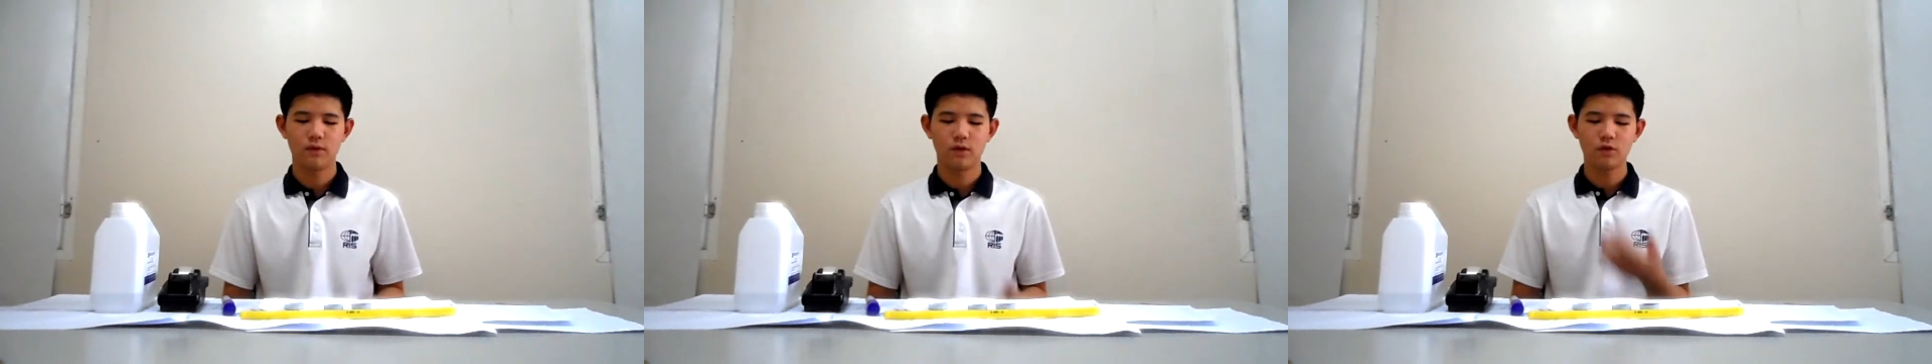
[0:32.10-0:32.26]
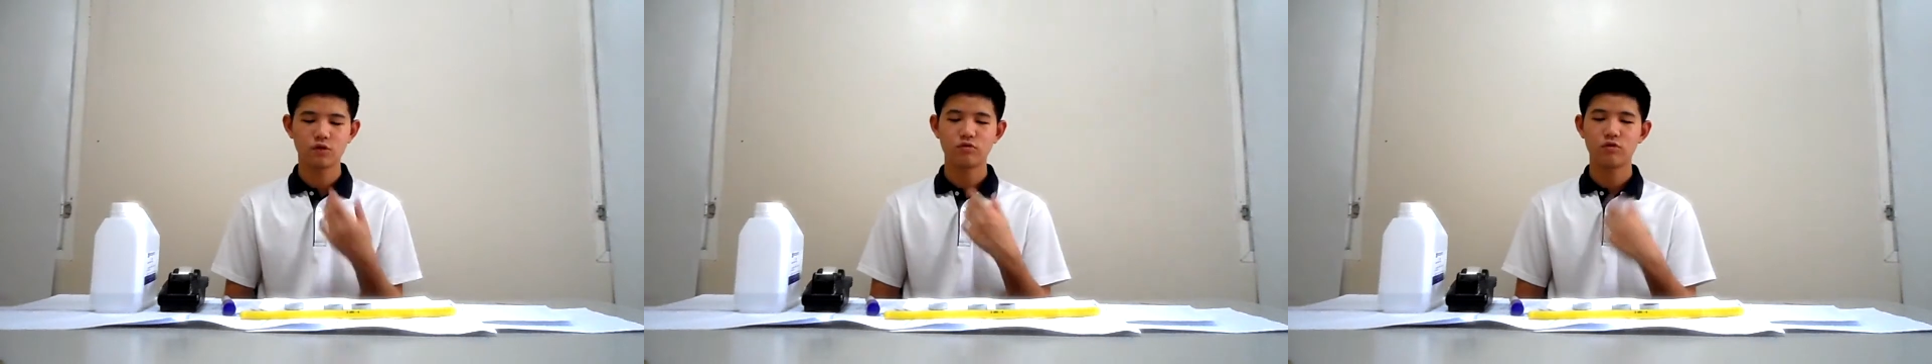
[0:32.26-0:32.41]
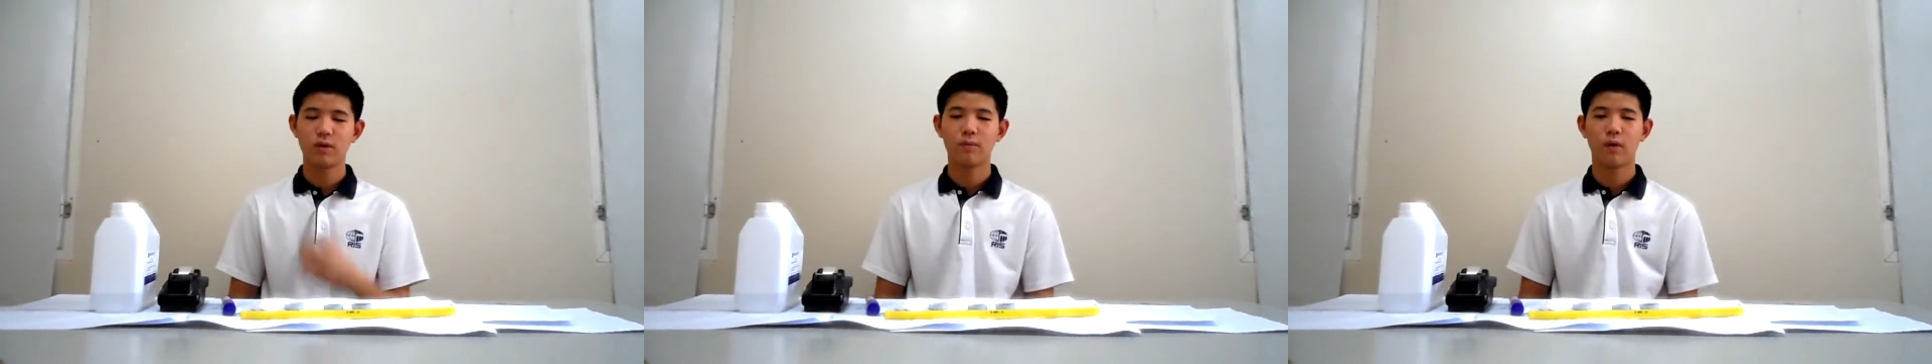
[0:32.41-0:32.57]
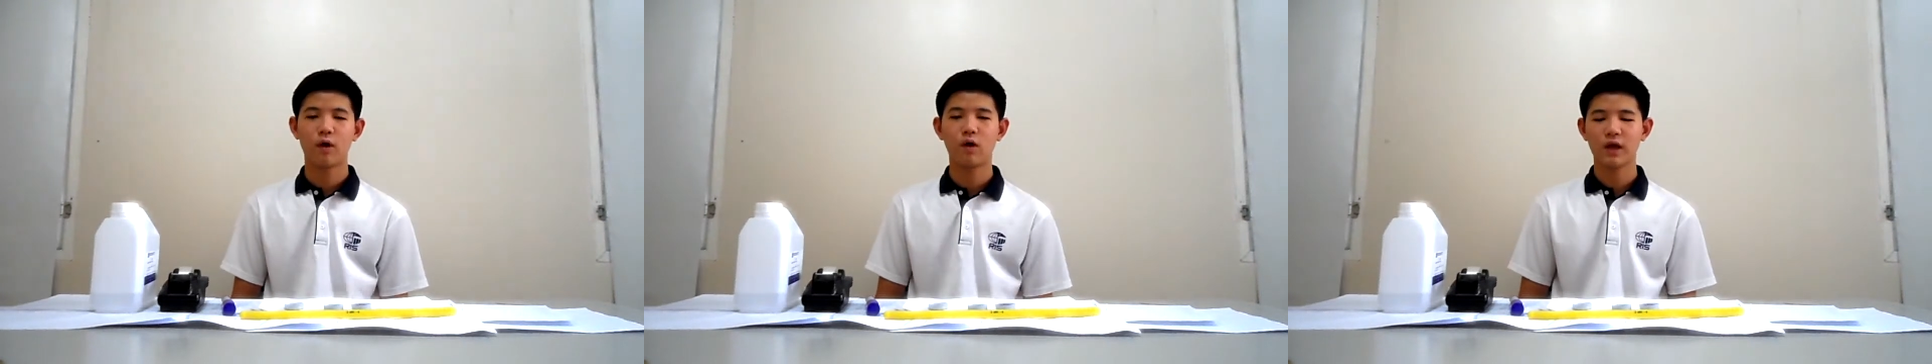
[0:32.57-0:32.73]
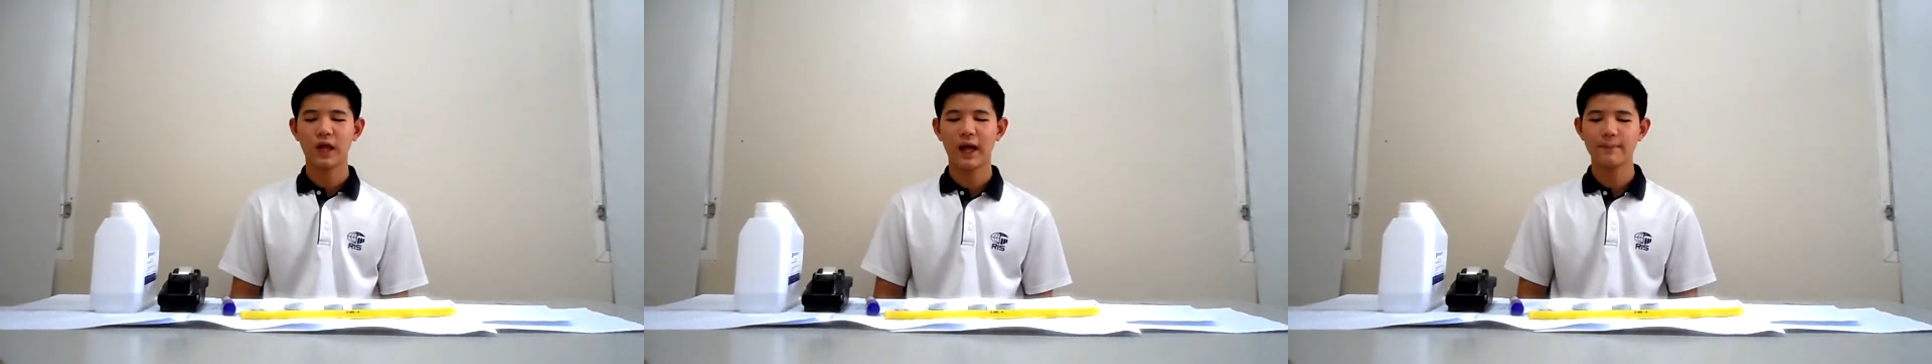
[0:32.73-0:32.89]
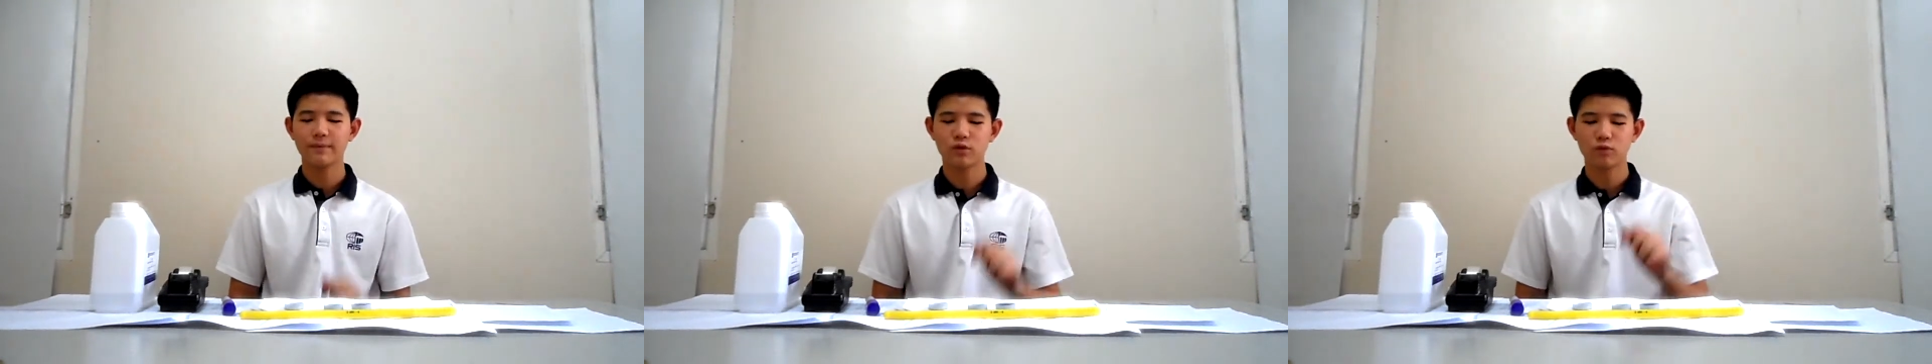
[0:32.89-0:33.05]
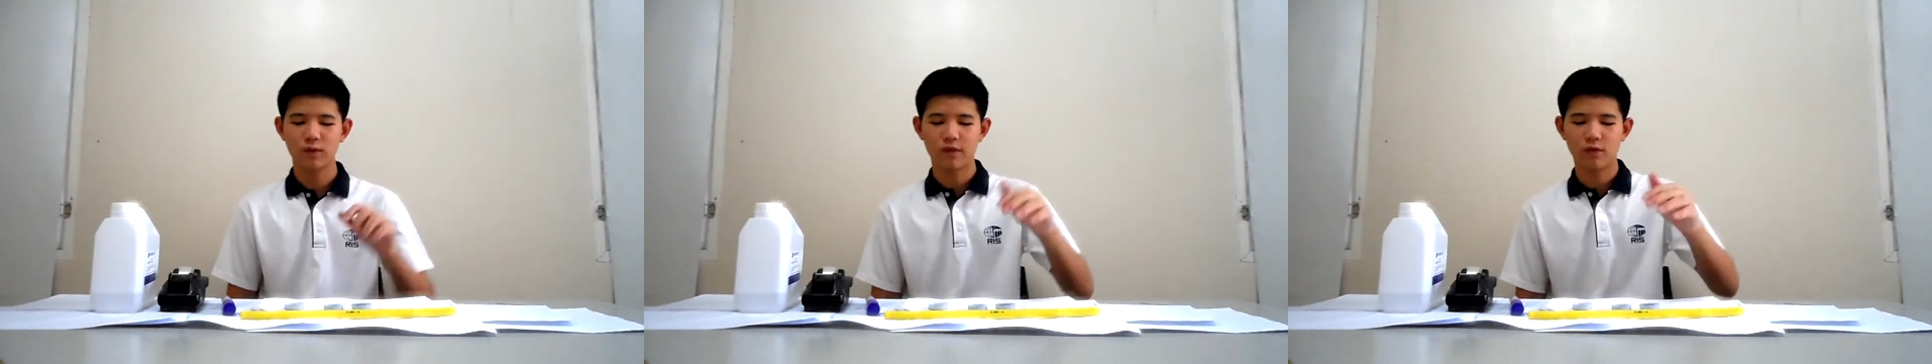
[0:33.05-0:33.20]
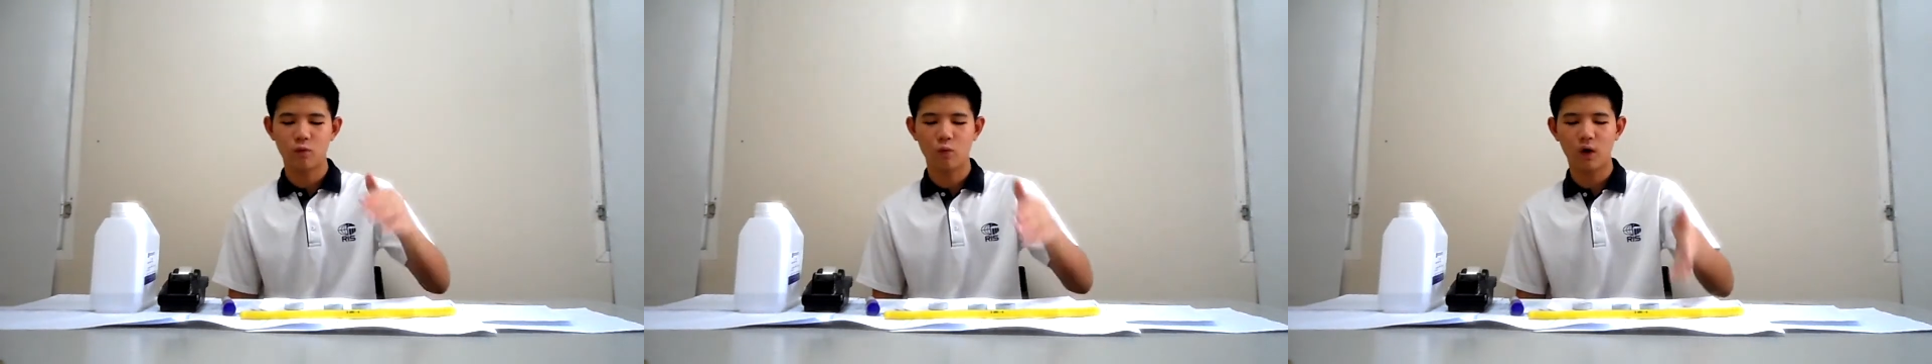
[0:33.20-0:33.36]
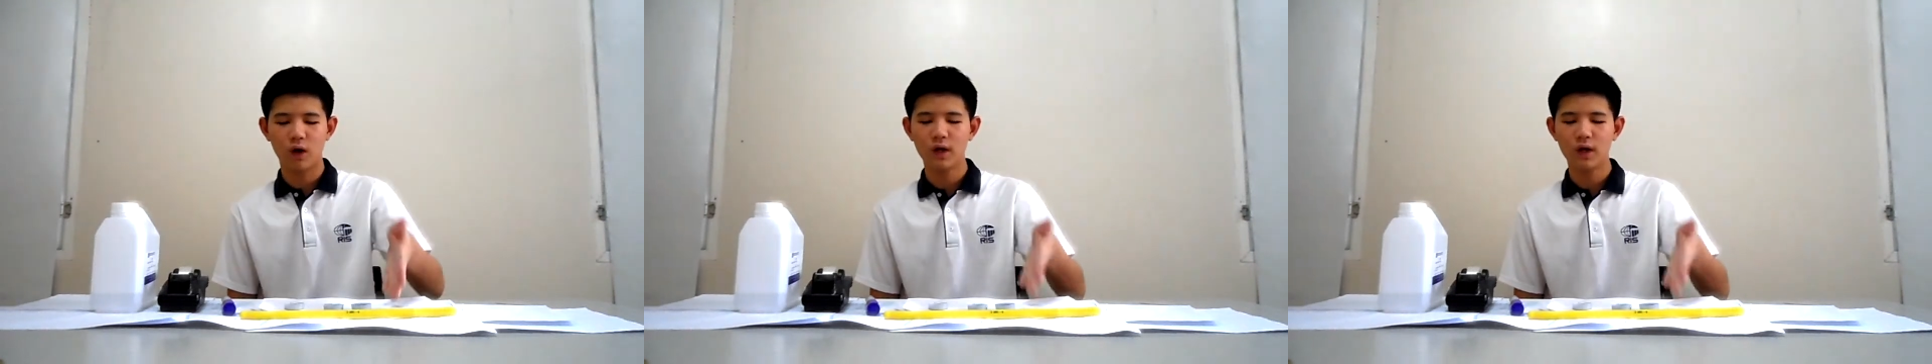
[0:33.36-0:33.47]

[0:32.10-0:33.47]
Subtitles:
those 3 bottle caps with